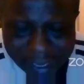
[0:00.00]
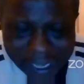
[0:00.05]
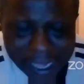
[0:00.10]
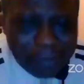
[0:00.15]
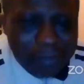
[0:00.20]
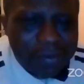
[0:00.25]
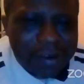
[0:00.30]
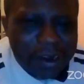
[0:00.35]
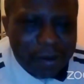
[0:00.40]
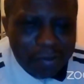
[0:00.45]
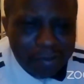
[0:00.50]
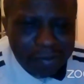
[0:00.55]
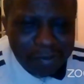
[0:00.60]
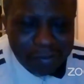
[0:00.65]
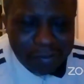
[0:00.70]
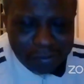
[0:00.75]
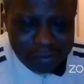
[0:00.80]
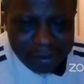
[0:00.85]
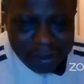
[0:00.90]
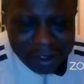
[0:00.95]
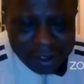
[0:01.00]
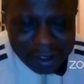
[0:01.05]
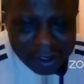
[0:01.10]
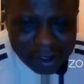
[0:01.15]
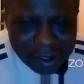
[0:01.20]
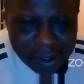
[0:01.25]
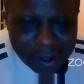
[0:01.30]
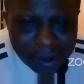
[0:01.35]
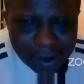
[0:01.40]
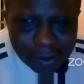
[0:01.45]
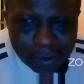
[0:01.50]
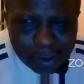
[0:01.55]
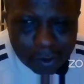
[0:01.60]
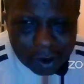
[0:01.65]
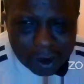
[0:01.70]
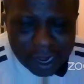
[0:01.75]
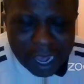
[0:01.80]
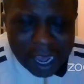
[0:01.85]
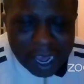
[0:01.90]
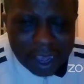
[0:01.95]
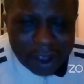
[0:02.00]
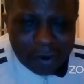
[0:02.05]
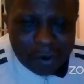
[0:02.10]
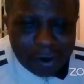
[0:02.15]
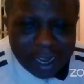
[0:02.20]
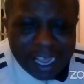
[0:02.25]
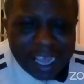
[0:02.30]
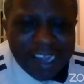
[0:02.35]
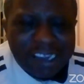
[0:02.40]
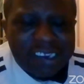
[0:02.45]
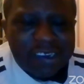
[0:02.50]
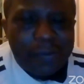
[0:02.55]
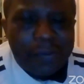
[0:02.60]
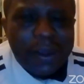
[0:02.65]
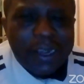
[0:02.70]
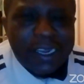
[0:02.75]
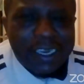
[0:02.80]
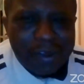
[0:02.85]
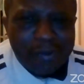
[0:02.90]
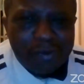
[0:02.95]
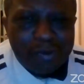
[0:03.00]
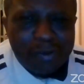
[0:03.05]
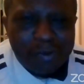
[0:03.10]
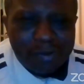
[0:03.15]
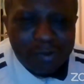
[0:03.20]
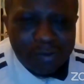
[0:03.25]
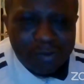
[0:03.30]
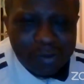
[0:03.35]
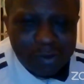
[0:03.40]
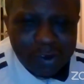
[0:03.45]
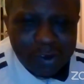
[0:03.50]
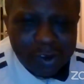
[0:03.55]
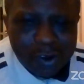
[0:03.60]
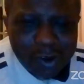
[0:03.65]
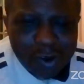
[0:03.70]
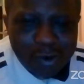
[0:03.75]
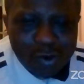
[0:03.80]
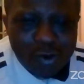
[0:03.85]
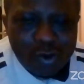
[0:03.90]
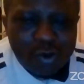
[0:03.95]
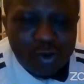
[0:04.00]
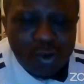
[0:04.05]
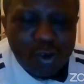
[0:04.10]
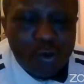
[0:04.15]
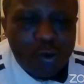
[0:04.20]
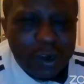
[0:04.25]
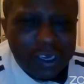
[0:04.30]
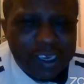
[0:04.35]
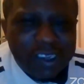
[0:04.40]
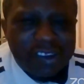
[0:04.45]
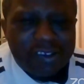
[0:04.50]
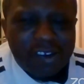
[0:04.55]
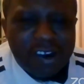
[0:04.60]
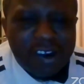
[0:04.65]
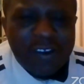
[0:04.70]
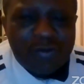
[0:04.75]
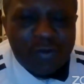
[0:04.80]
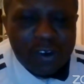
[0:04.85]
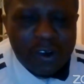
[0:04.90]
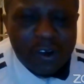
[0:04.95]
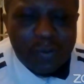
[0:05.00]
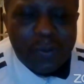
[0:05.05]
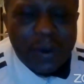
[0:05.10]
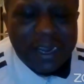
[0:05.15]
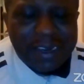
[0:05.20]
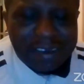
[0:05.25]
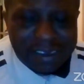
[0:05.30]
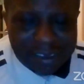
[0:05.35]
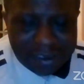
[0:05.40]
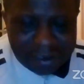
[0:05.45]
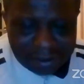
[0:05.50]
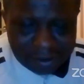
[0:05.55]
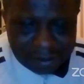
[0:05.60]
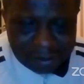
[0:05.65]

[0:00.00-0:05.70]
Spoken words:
preempt them, but I would expect them to do what is right for the party.